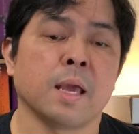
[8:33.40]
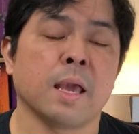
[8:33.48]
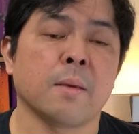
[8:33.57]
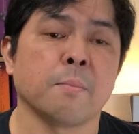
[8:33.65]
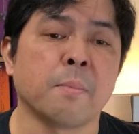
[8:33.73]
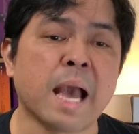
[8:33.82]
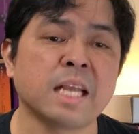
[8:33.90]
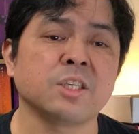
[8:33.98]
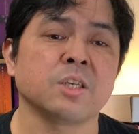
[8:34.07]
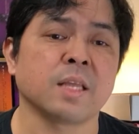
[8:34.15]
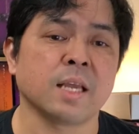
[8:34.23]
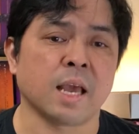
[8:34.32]
Magic
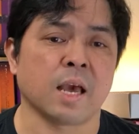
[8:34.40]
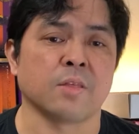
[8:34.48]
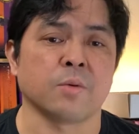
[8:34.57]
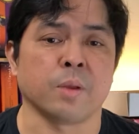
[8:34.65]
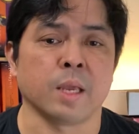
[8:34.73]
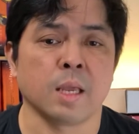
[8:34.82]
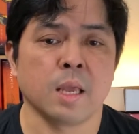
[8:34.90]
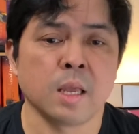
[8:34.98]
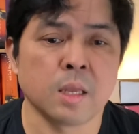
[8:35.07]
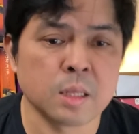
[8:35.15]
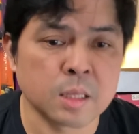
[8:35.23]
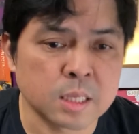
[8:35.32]
the Gathering,
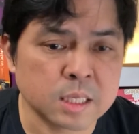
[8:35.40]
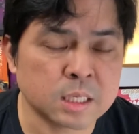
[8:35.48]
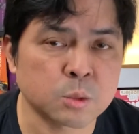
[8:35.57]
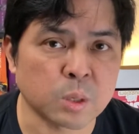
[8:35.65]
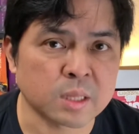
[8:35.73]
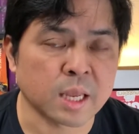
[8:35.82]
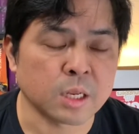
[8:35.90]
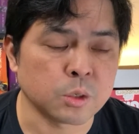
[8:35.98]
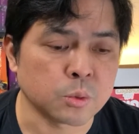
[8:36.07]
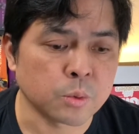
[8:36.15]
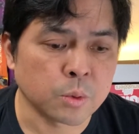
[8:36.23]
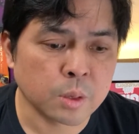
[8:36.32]
this is what they
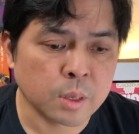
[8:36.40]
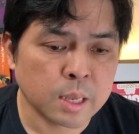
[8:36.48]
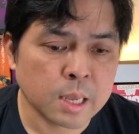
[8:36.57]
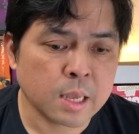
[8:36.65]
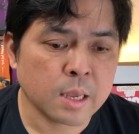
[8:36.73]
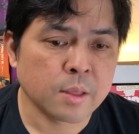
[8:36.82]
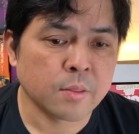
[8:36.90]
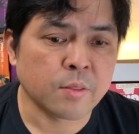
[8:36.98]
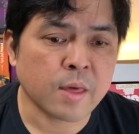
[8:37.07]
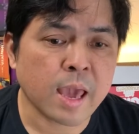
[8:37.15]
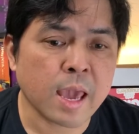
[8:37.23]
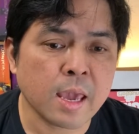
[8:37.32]
do.
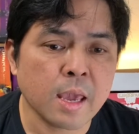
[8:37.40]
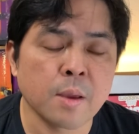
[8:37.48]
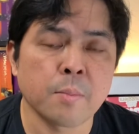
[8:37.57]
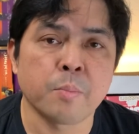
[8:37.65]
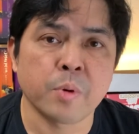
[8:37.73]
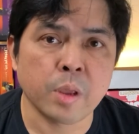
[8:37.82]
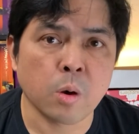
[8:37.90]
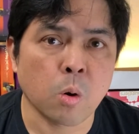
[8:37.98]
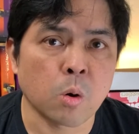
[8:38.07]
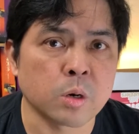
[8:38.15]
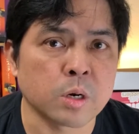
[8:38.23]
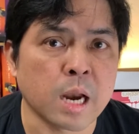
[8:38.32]
They
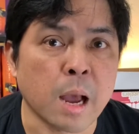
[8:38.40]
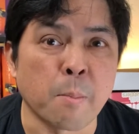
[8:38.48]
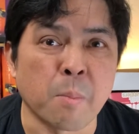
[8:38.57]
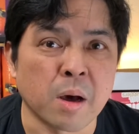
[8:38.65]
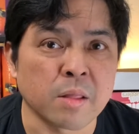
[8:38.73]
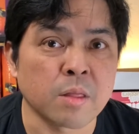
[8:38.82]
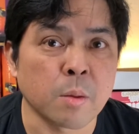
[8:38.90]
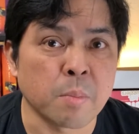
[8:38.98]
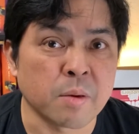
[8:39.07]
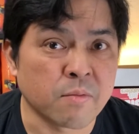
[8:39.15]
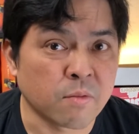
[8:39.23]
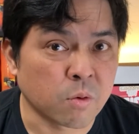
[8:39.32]
pre-order a month
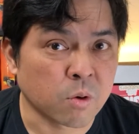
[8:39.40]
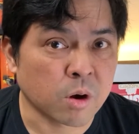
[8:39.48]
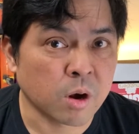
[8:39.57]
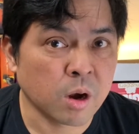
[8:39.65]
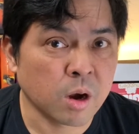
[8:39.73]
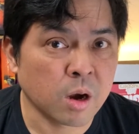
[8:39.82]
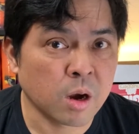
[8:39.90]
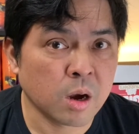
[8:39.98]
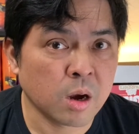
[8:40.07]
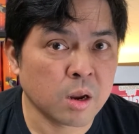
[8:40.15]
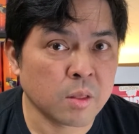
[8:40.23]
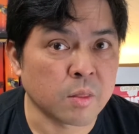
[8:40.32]
before
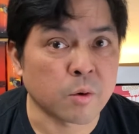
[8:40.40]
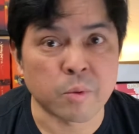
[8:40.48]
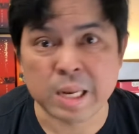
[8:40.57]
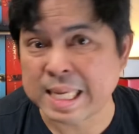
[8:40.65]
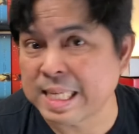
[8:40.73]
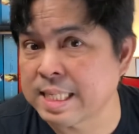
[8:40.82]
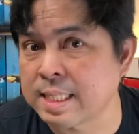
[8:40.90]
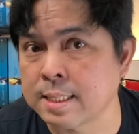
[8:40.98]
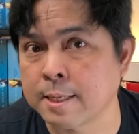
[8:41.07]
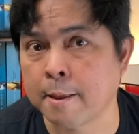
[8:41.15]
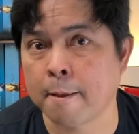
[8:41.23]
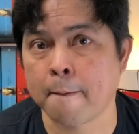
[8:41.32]
the release.
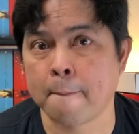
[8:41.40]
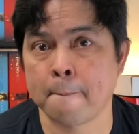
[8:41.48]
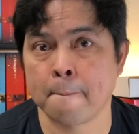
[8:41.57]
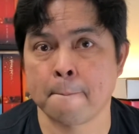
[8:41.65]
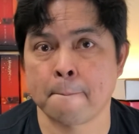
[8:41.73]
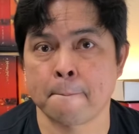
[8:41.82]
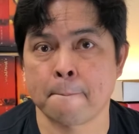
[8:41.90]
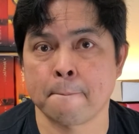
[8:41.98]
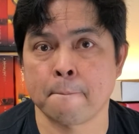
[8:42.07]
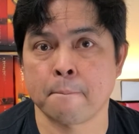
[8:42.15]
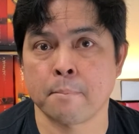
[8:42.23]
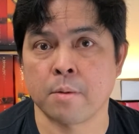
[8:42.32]

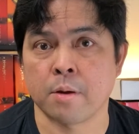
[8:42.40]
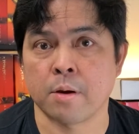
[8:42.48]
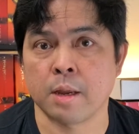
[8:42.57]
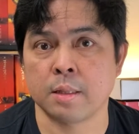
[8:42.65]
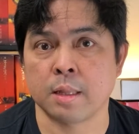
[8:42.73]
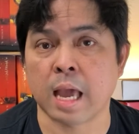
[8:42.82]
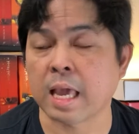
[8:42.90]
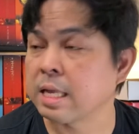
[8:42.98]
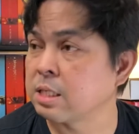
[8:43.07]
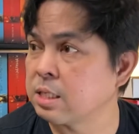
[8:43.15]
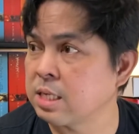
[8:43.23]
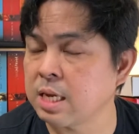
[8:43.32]
All right? I can
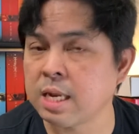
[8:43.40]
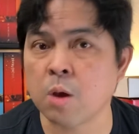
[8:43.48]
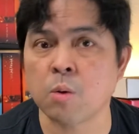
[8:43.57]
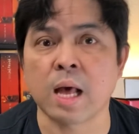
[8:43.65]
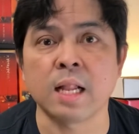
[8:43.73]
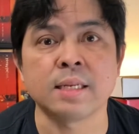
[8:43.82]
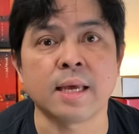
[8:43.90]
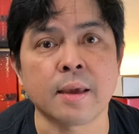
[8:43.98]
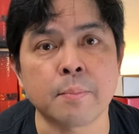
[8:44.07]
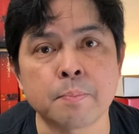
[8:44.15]
see now Kaldheim,